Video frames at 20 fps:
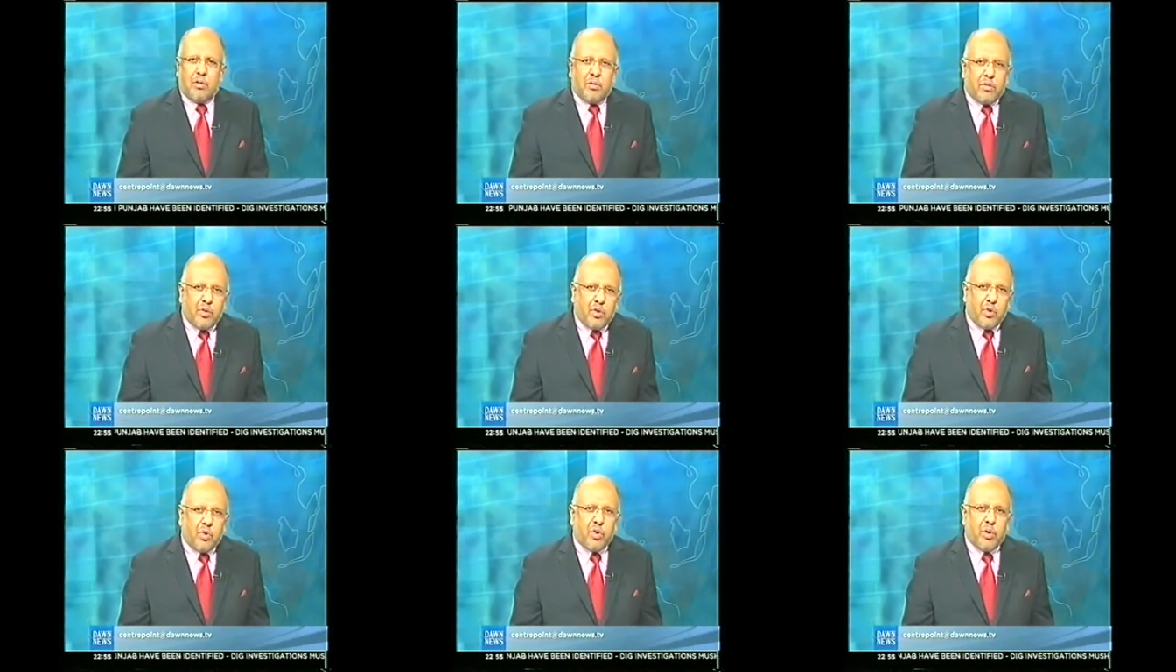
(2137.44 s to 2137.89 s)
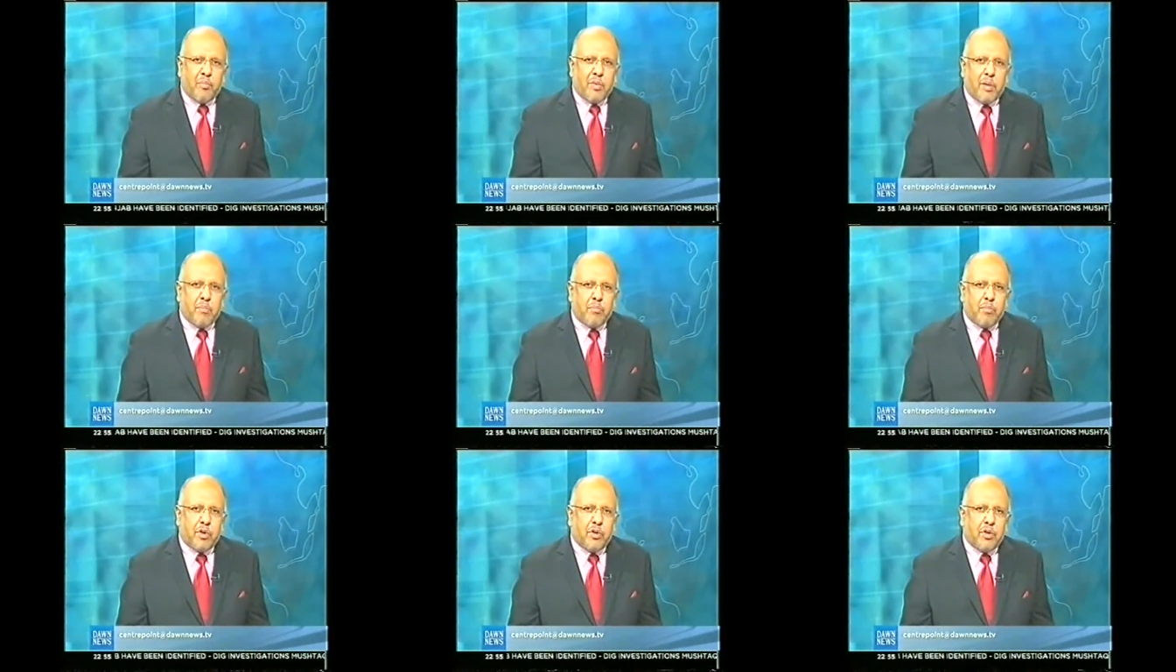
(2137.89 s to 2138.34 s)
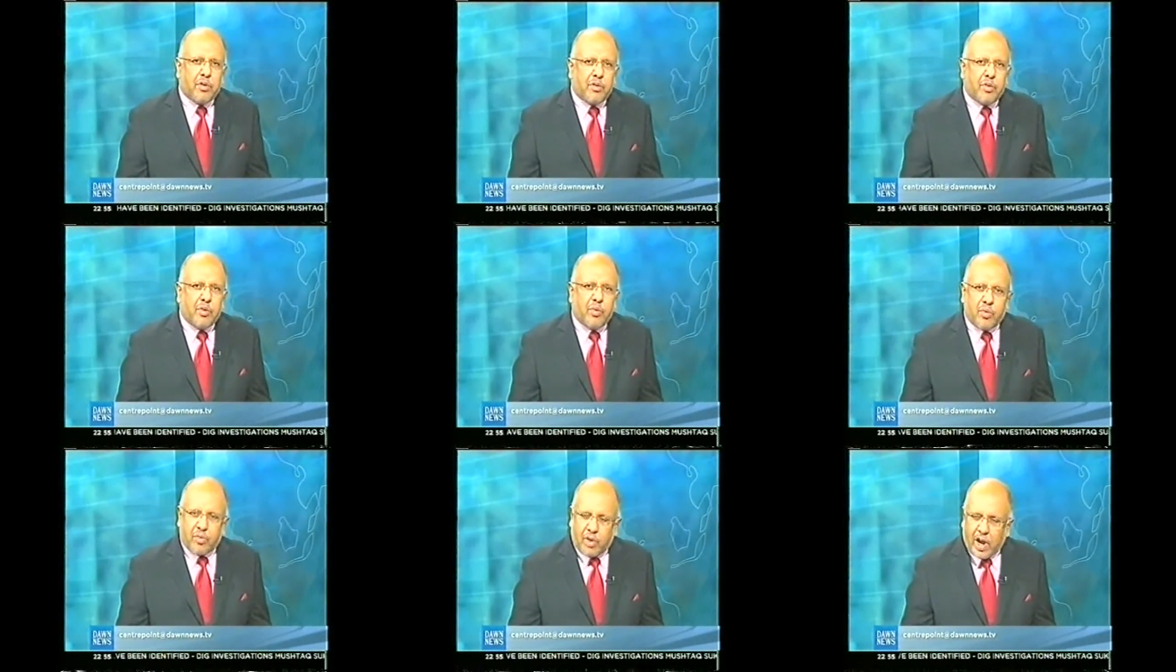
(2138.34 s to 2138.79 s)
do remember
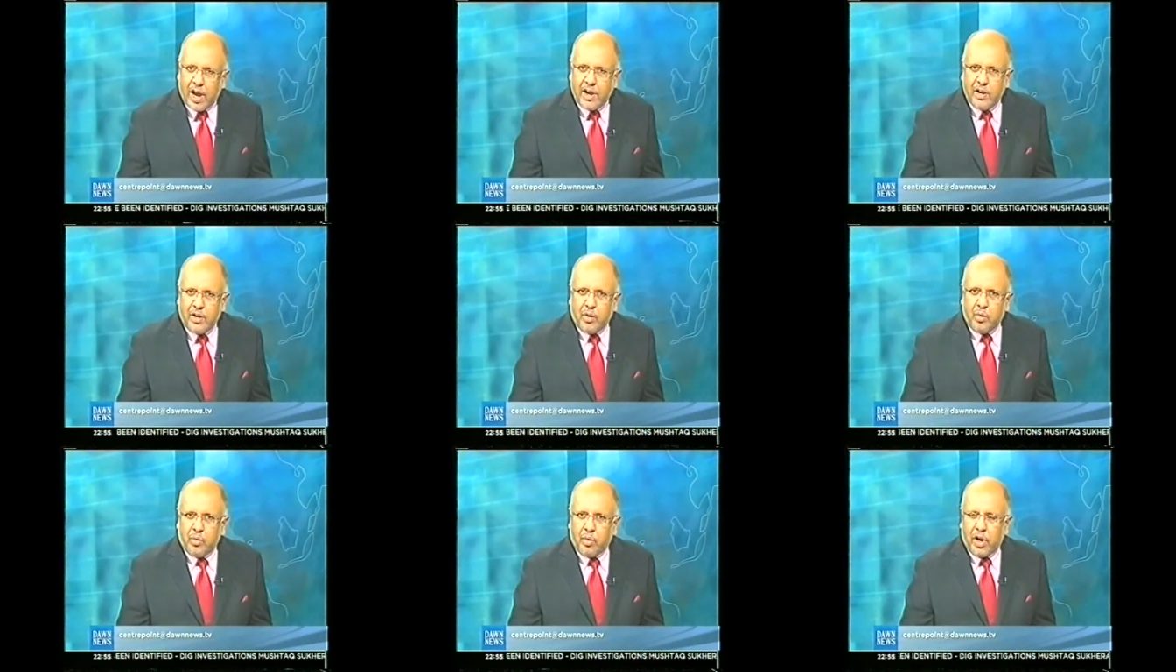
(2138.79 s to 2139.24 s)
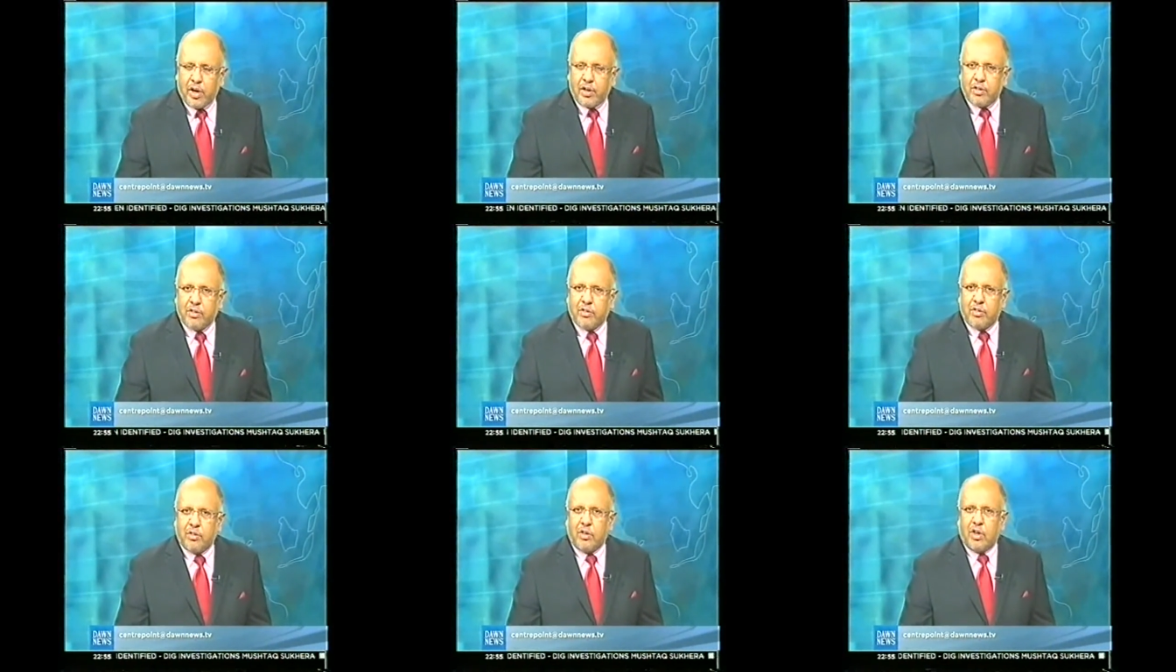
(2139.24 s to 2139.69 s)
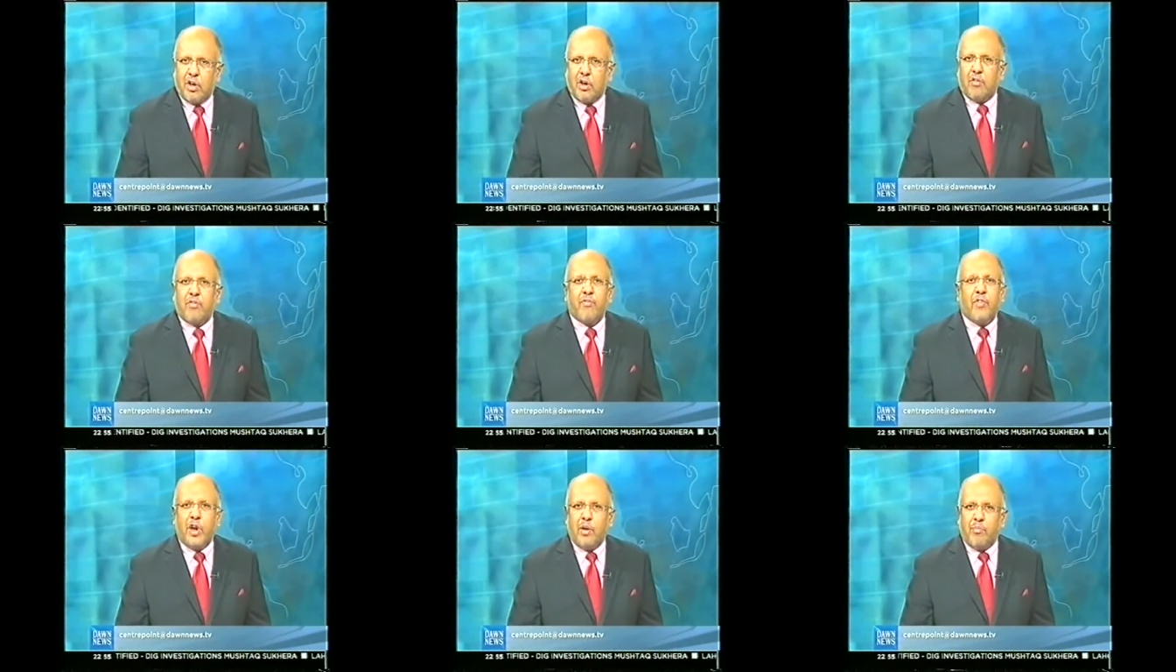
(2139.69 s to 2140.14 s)
to write to us
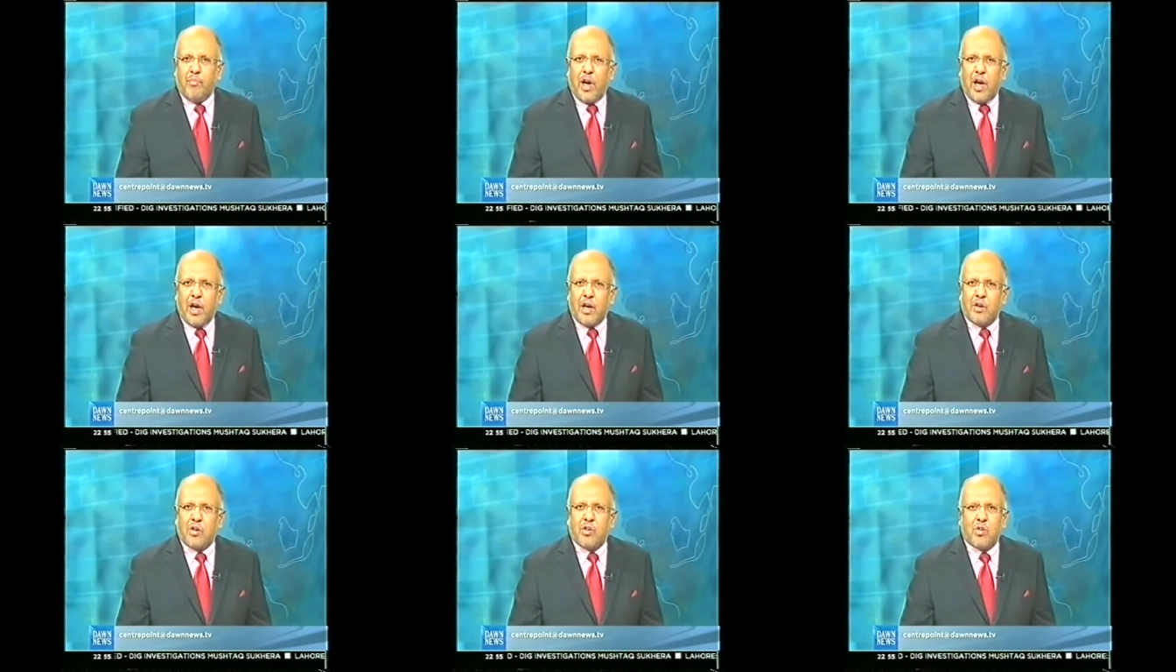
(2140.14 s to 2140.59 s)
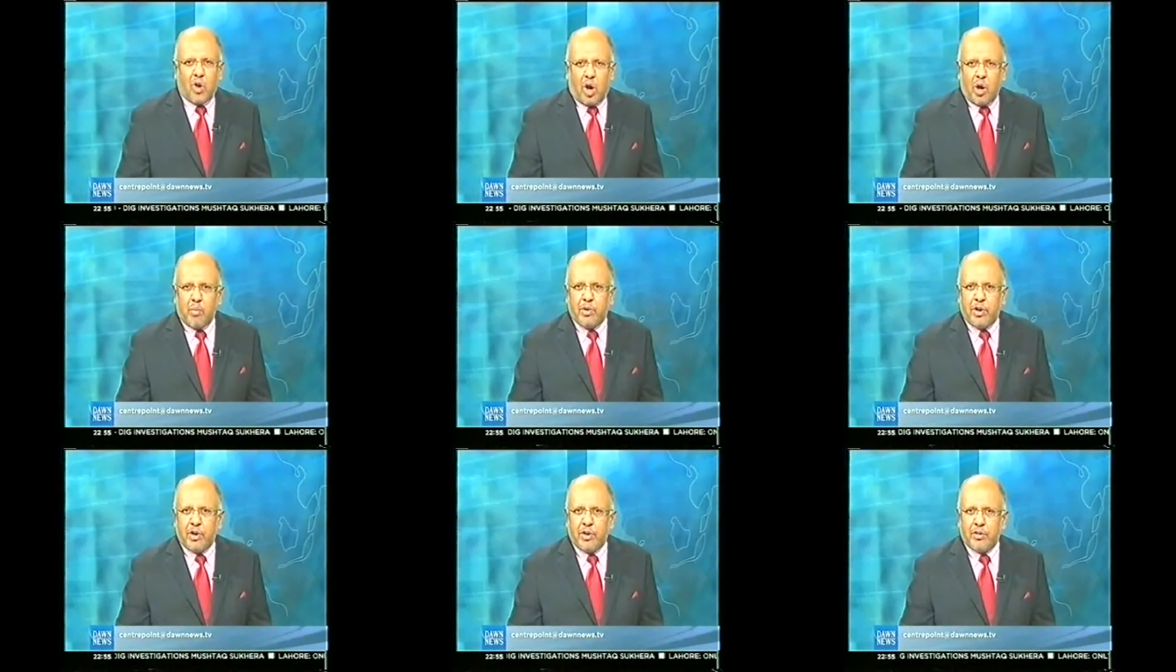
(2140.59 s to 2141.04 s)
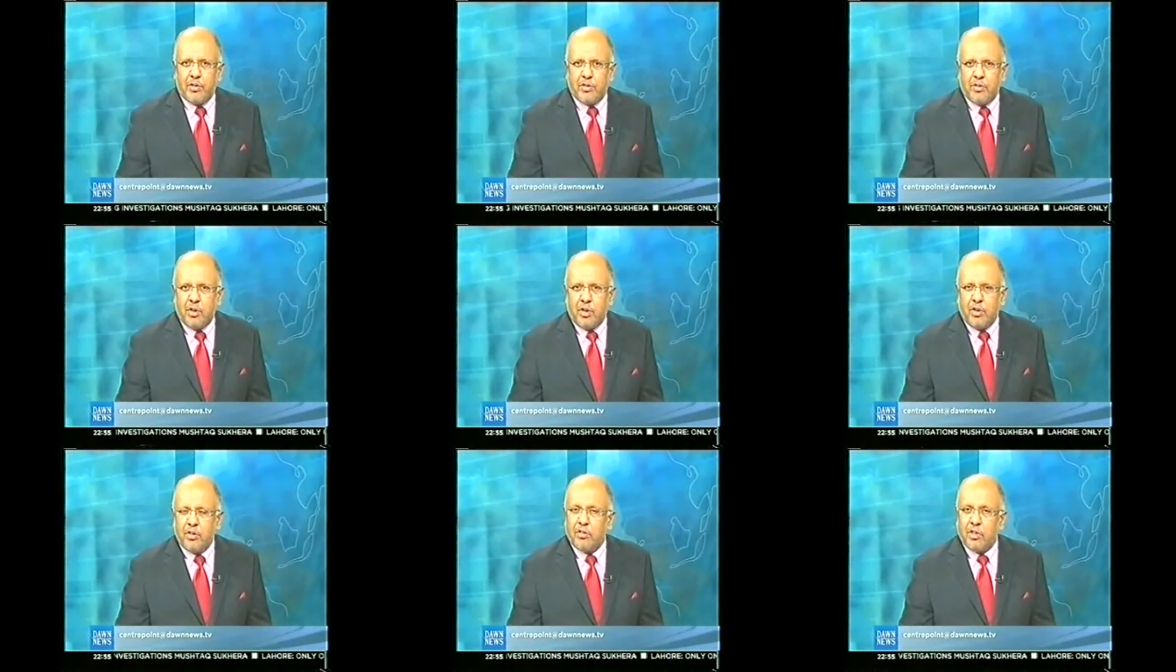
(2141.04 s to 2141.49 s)
feedback, comments,
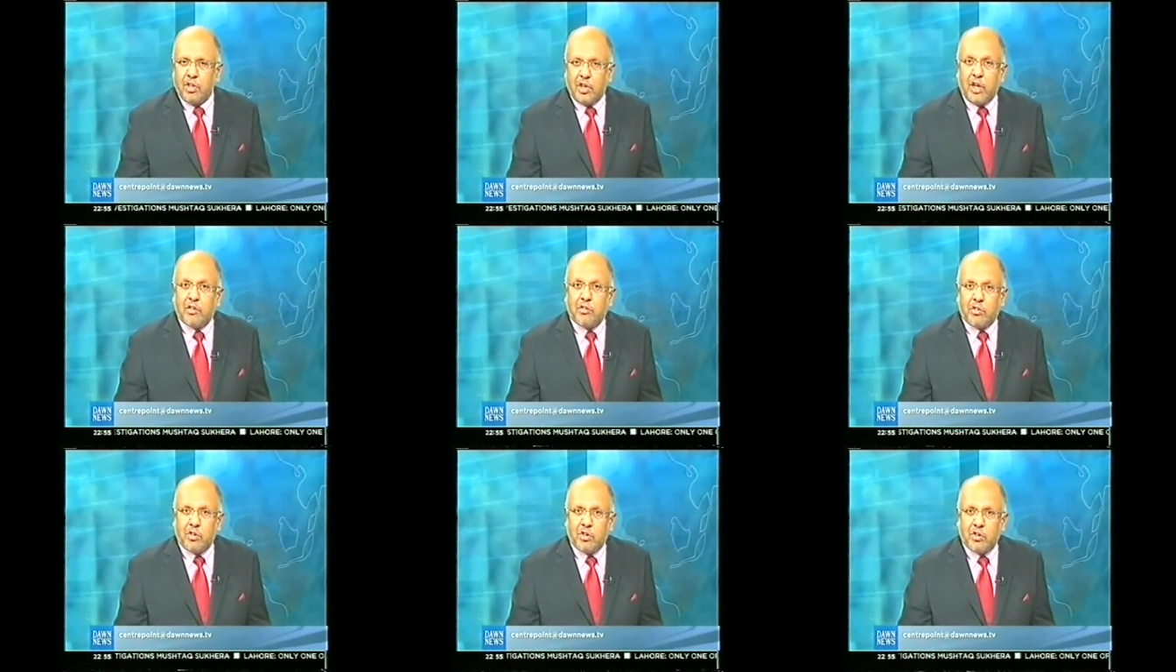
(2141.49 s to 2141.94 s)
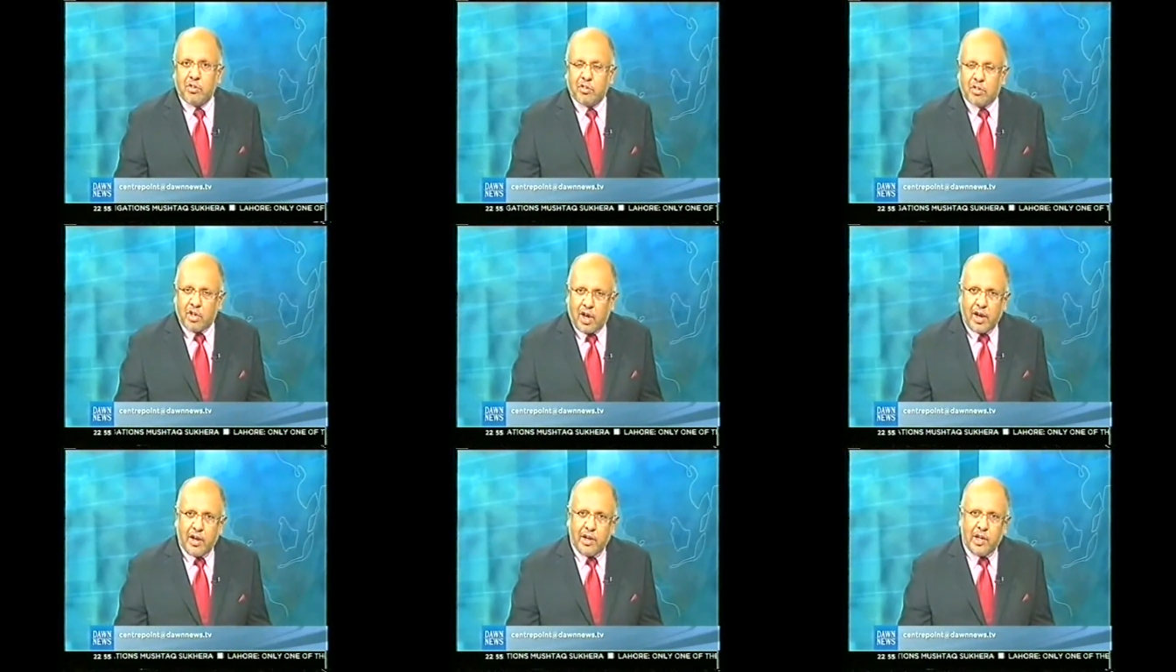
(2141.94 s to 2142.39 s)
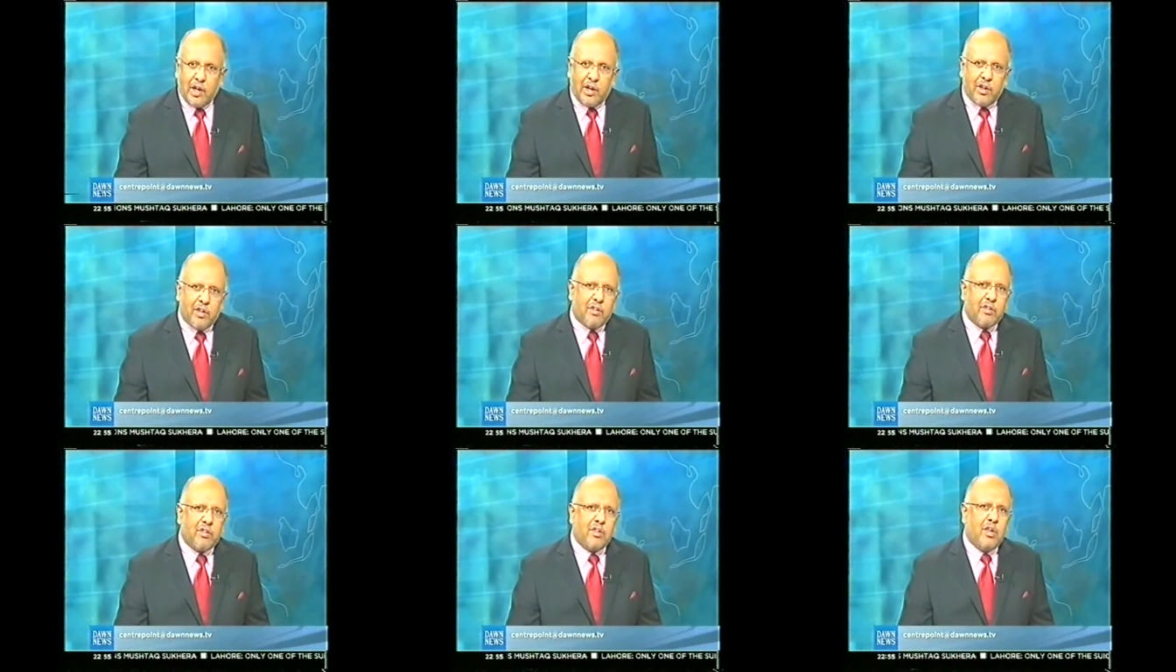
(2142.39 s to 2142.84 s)
suggestions,
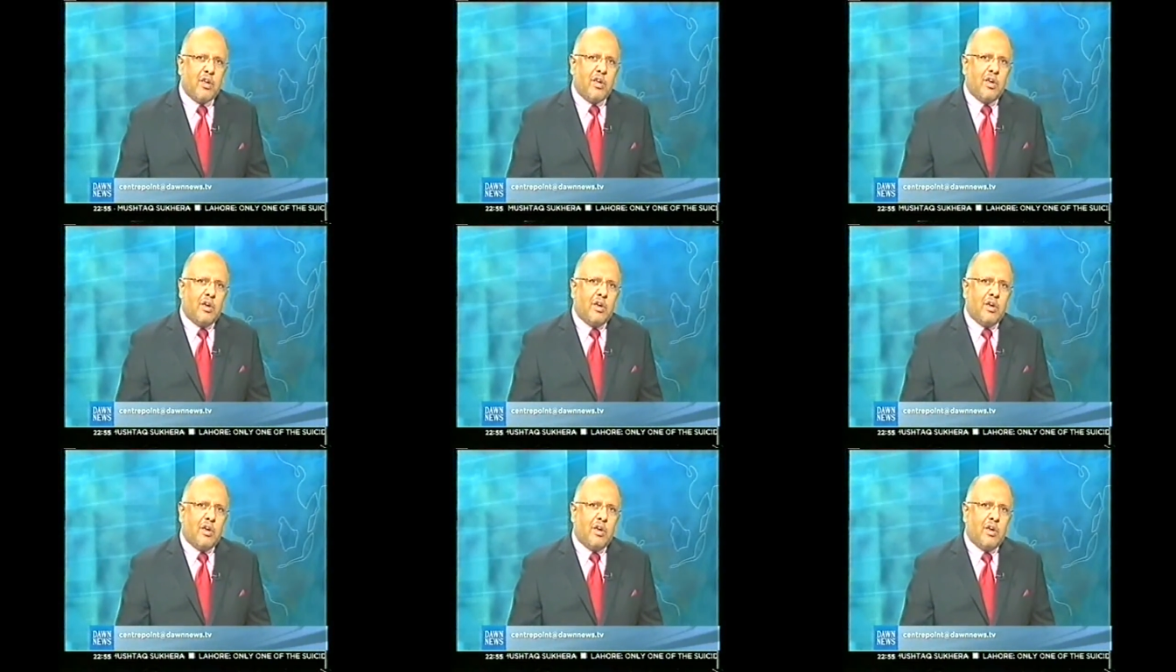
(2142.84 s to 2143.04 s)
ideas.